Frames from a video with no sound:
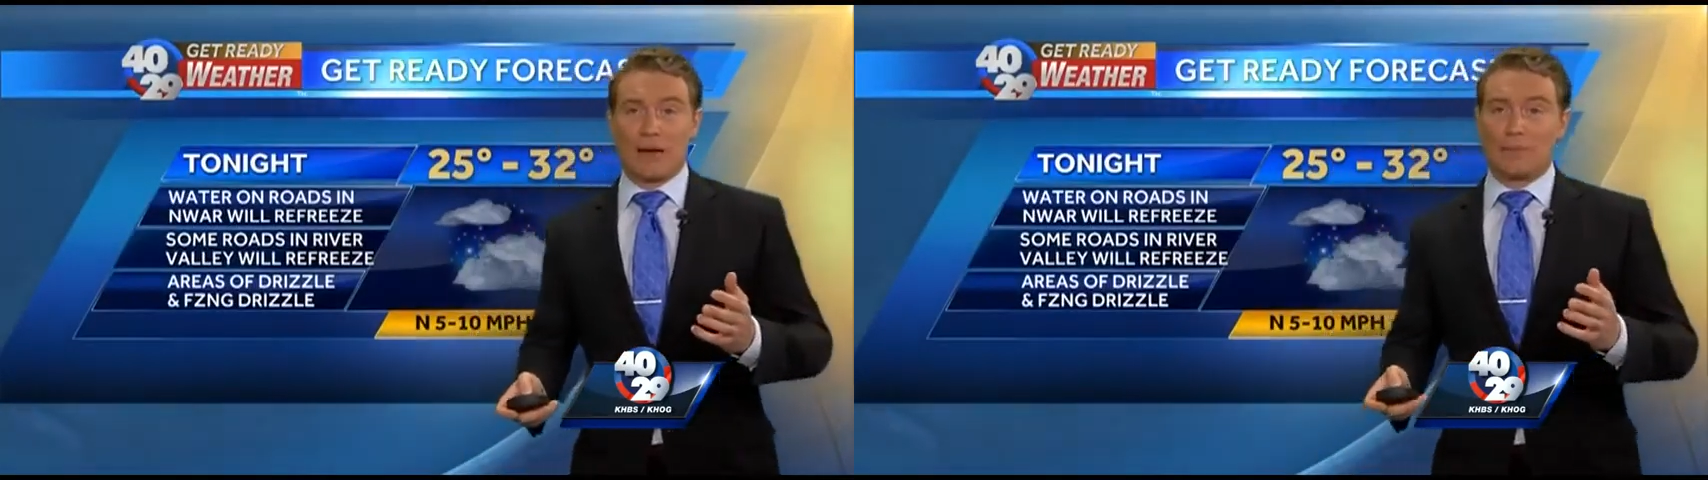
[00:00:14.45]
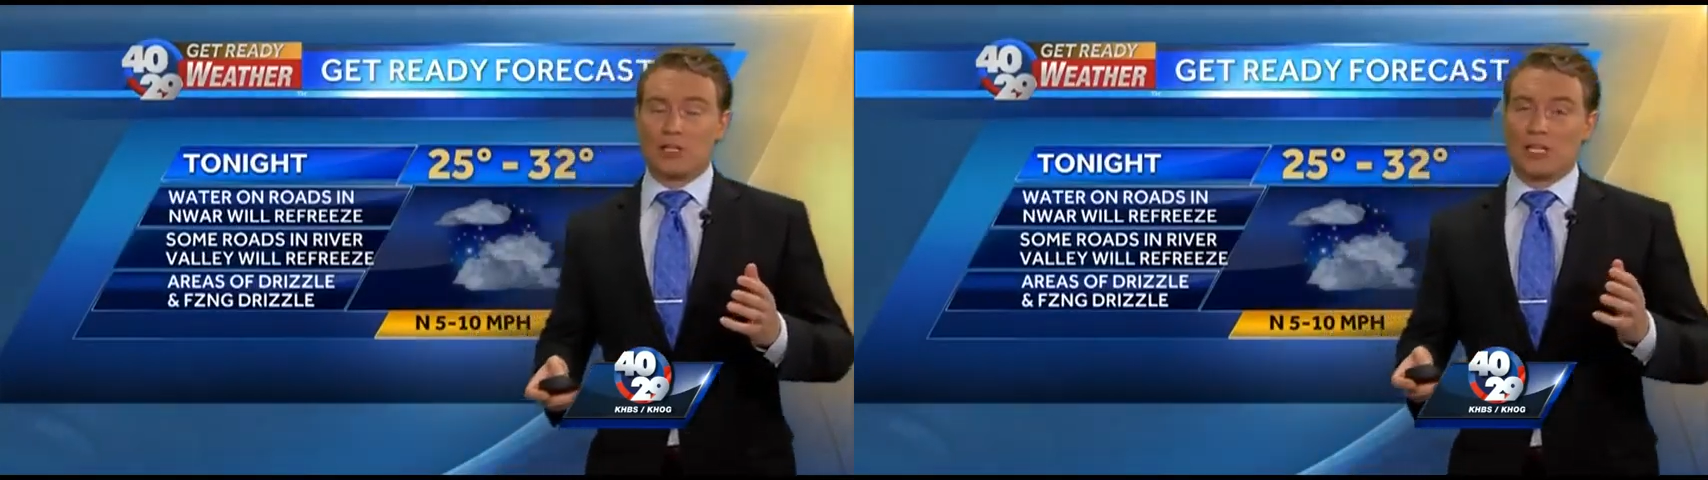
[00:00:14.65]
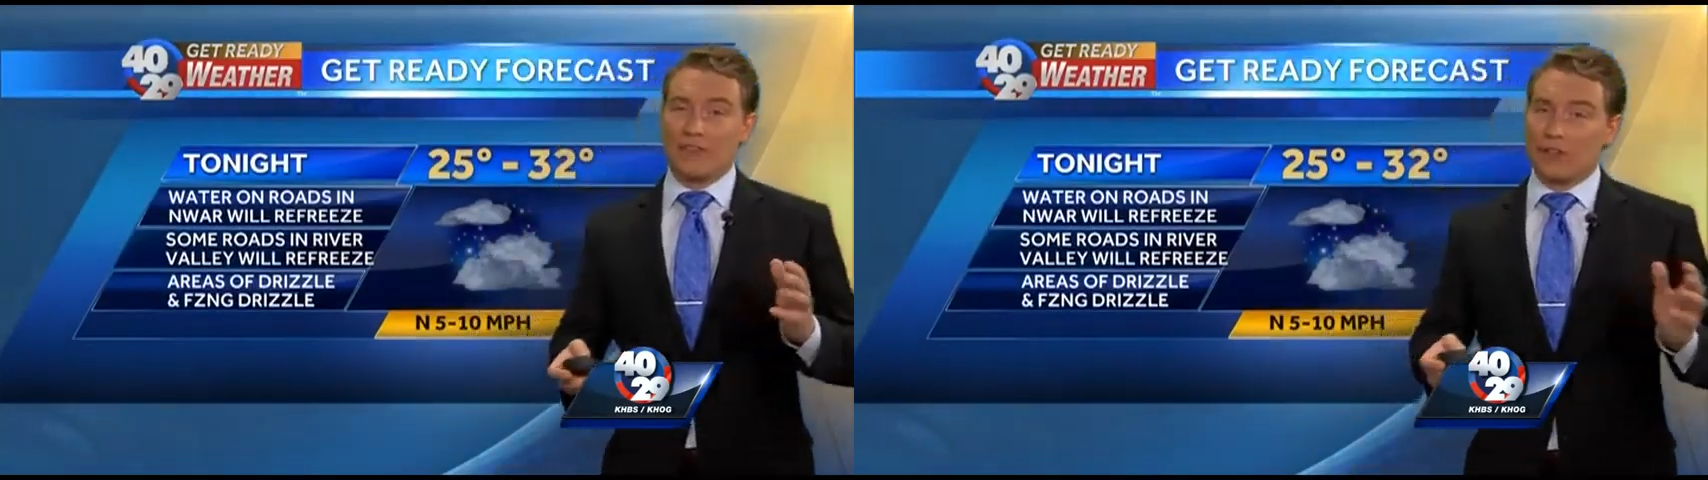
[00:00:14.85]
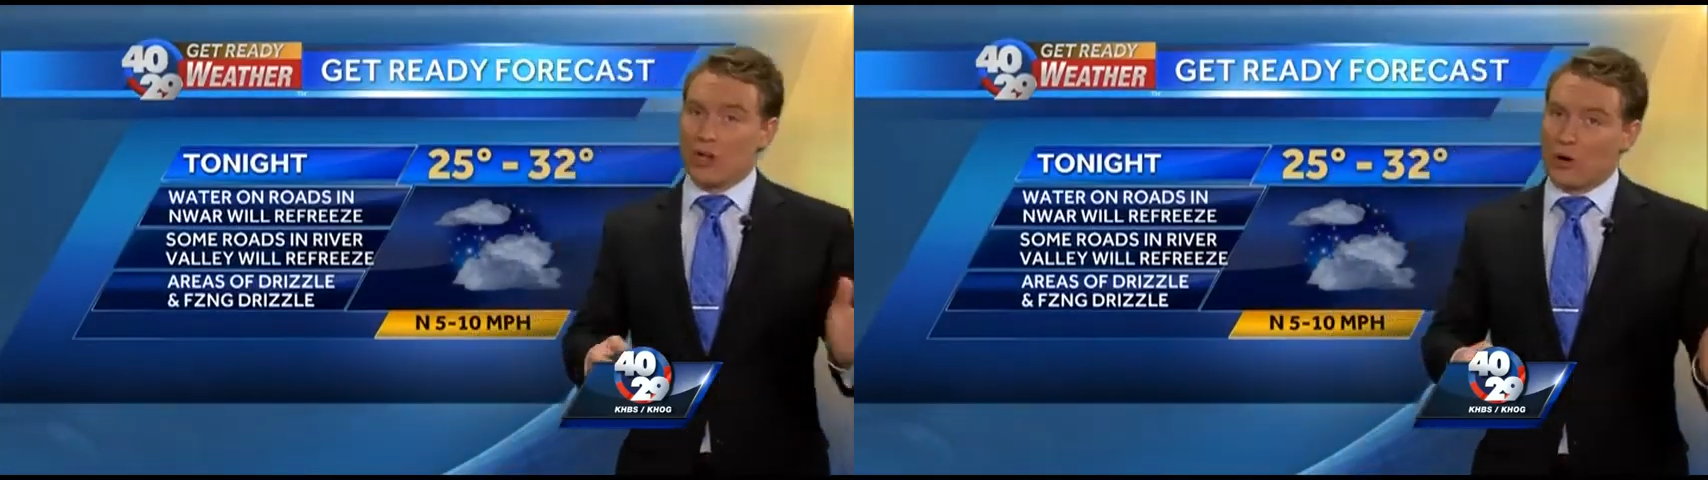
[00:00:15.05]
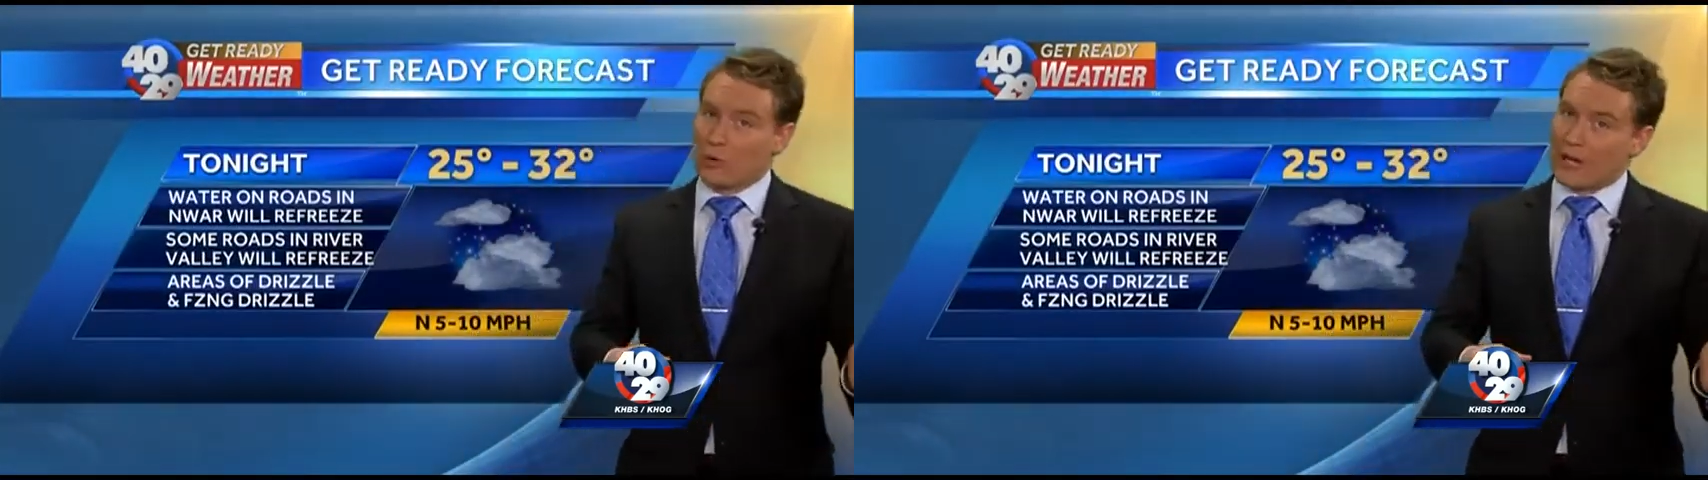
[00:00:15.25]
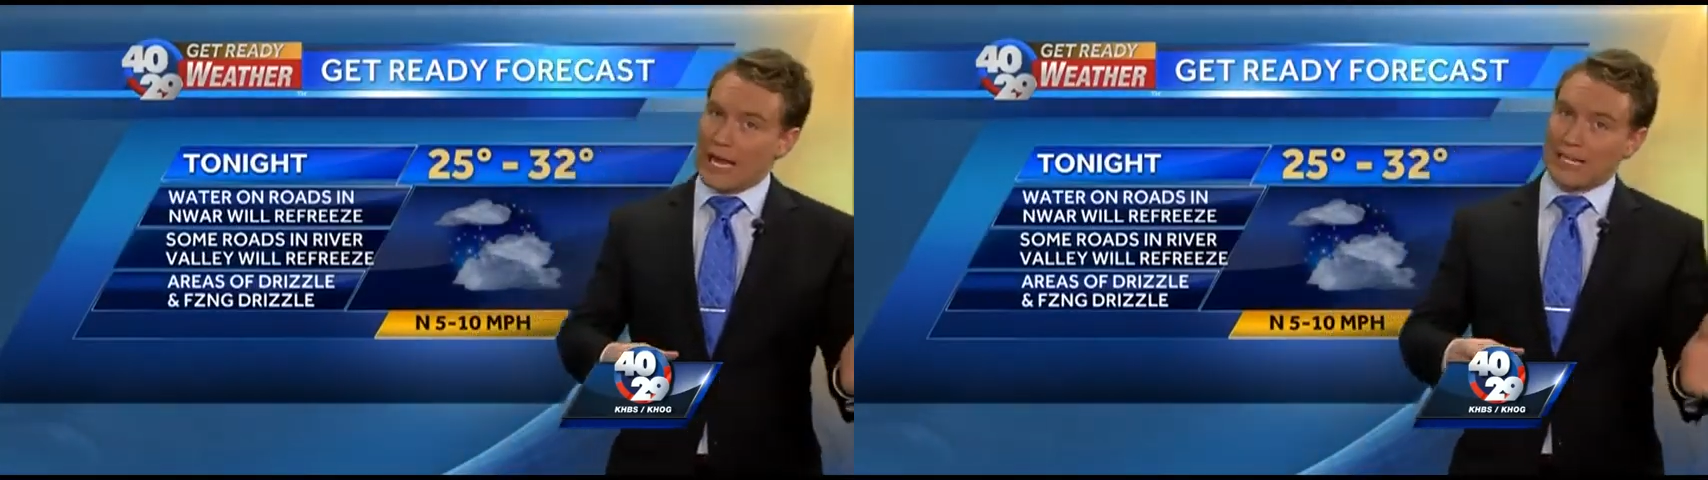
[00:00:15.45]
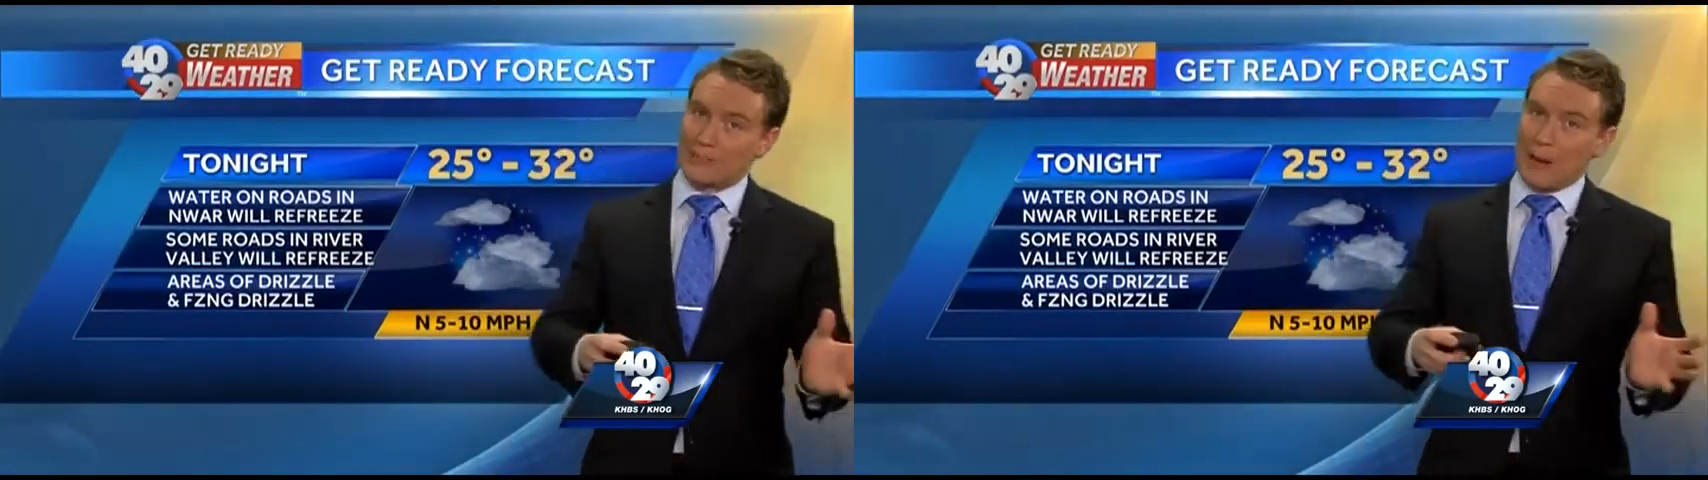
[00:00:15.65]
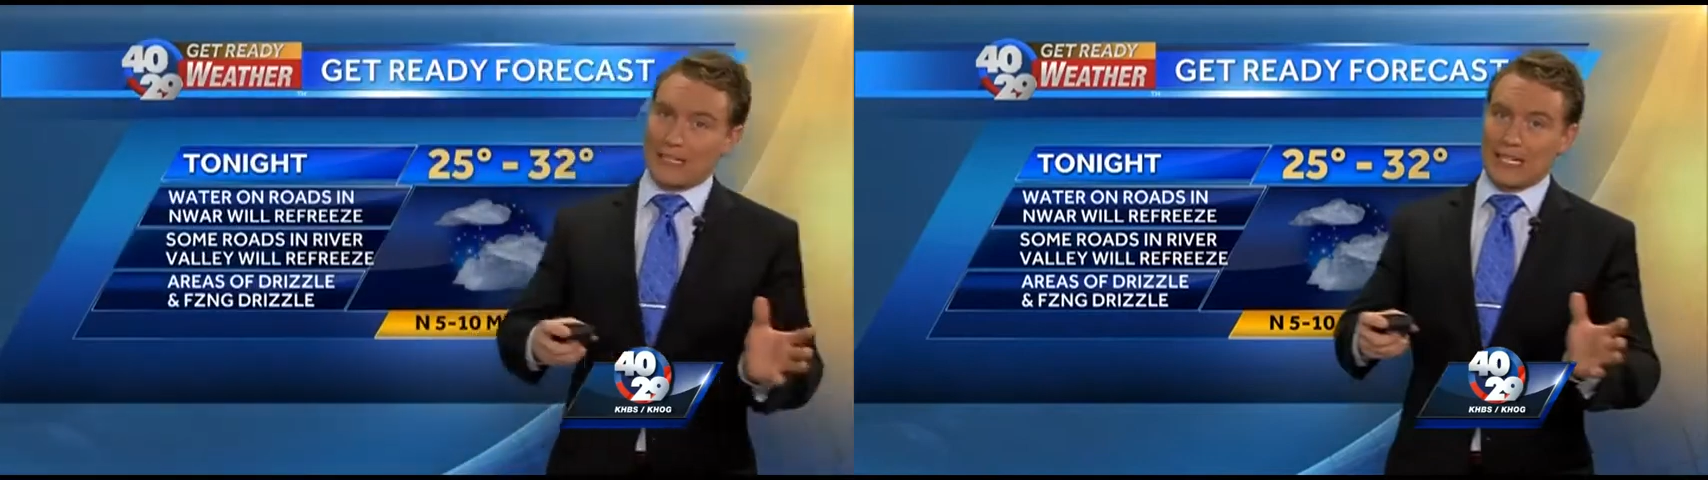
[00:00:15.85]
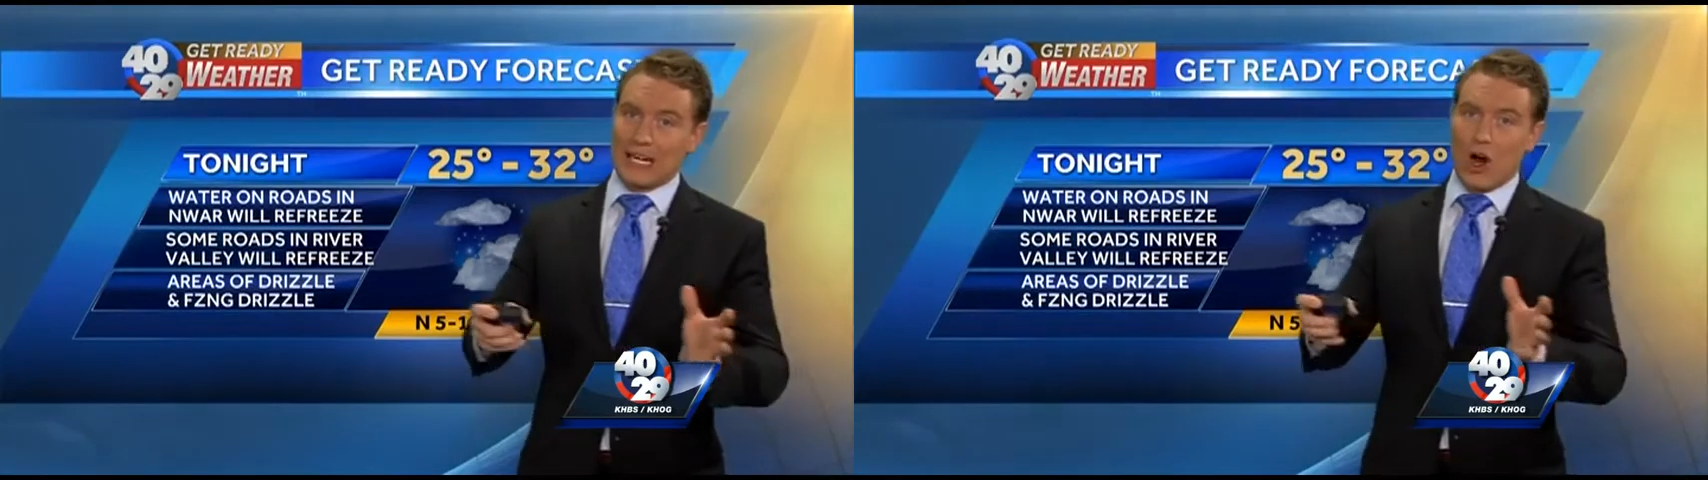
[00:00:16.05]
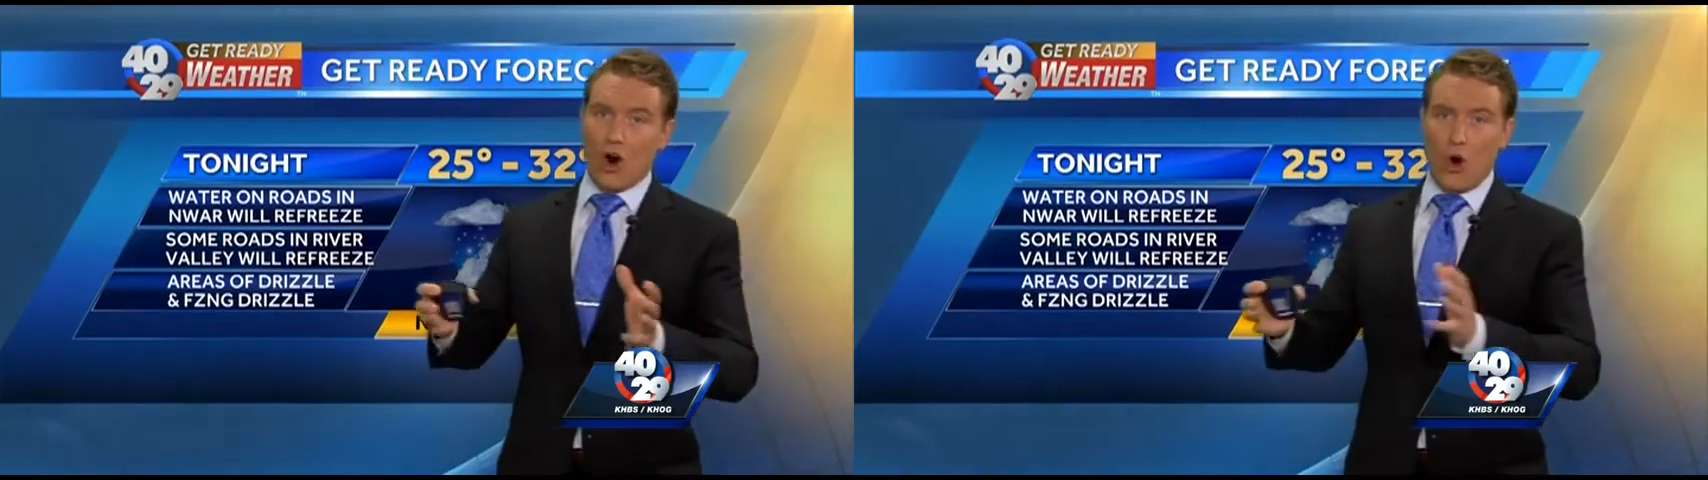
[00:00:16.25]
Uh, even though we're not expecting a